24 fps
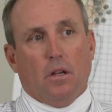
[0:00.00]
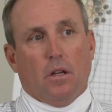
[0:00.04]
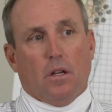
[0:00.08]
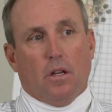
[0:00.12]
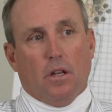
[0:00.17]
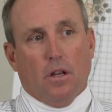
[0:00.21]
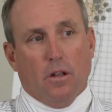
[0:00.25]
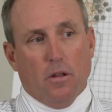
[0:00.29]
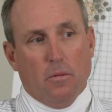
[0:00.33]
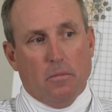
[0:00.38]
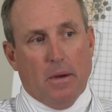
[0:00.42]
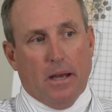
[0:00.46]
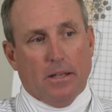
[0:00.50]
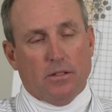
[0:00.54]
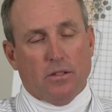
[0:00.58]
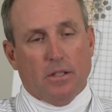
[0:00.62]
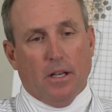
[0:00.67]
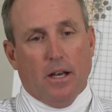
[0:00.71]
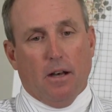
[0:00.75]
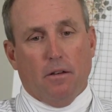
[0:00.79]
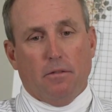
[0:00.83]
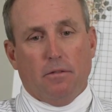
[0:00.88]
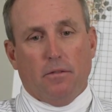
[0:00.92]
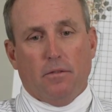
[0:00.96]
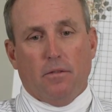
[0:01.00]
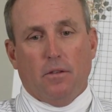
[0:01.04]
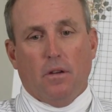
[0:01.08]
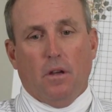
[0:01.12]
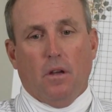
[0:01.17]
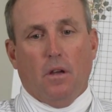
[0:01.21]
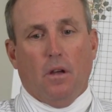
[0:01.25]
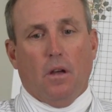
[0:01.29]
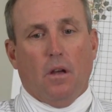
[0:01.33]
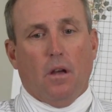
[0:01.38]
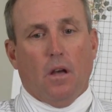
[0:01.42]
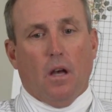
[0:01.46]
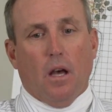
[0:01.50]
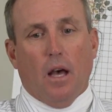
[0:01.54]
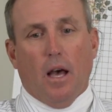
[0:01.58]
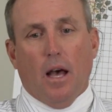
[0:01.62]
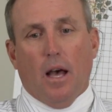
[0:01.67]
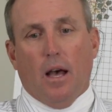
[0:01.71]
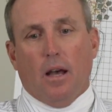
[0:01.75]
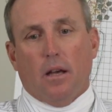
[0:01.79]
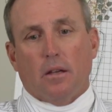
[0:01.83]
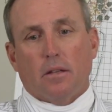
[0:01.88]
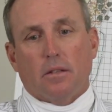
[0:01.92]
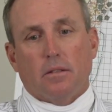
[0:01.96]
Gil and myself,
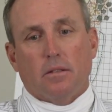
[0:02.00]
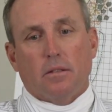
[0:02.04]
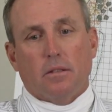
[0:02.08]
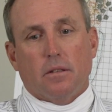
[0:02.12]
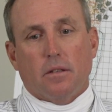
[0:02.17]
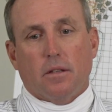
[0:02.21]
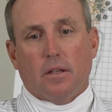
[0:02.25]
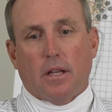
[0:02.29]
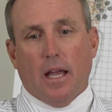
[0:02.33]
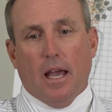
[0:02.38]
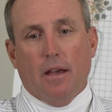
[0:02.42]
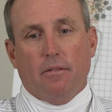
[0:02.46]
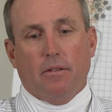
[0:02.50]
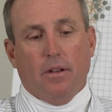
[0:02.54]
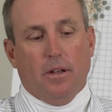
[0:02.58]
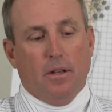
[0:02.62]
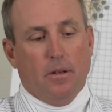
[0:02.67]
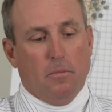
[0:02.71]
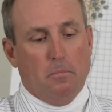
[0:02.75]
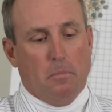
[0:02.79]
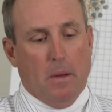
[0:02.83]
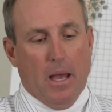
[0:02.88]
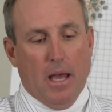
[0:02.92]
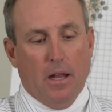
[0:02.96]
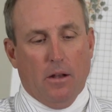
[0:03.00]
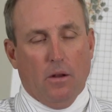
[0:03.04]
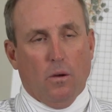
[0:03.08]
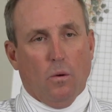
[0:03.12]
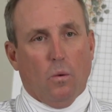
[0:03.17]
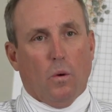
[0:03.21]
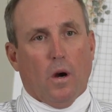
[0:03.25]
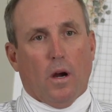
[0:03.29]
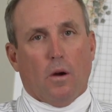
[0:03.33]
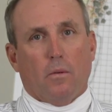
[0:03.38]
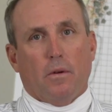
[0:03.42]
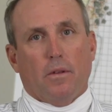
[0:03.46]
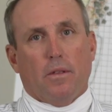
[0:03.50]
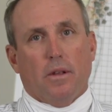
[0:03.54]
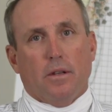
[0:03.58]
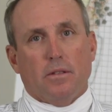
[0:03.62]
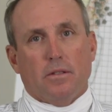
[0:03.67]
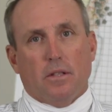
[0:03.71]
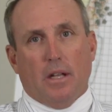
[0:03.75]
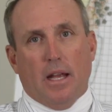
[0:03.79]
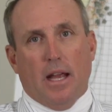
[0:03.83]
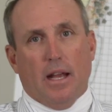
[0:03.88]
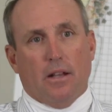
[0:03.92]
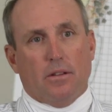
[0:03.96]
Kevin and Ben, who work with
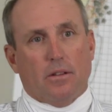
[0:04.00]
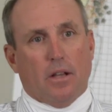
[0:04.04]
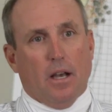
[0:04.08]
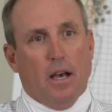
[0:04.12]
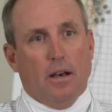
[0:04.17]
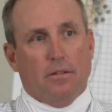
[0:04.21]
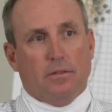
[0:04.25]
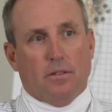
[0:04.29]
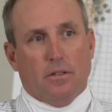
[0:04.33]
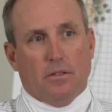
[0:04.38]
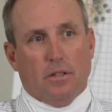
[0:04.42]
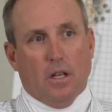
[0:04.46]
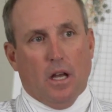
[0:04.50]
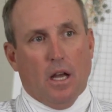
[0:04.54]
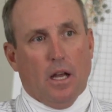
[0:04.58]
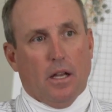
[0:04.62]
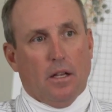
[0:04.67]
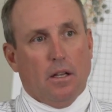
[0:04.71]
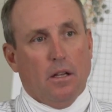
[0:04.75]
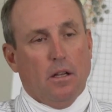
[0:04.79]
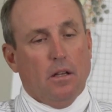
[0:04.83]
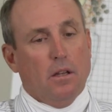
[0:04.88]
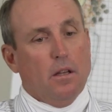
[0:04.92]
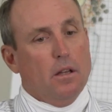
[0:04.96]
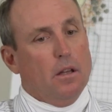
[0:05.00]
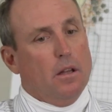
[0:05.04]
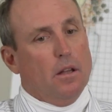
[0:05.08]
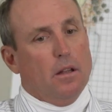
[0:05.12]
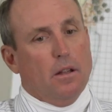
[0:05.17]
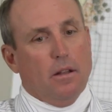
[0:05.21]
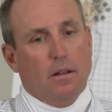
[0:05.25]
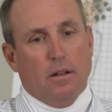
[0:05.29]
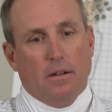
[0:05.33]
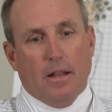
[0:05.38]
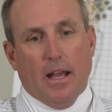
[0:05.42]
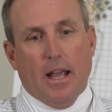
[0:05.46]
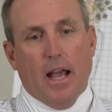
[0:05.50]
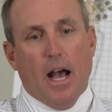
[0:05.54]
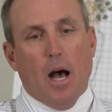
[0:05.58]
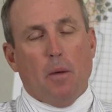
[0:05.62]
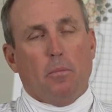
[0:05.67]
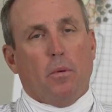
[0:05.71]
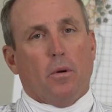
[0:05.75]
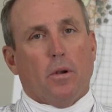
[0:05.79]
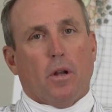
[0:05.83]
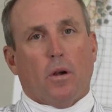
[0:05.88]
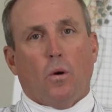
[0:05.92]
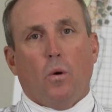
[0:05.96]
us at Hanse Golf Design, they
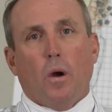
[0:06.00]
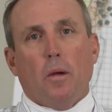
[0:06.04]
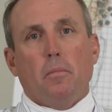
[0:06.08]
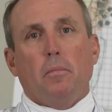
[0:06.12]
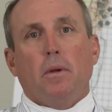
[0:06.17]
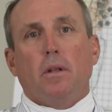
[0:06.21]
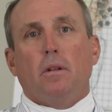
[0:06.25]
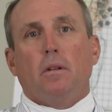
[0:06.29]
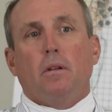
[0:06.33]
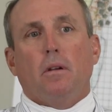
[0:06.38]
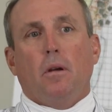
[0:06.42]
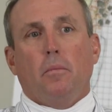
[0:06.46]
hop on equipment.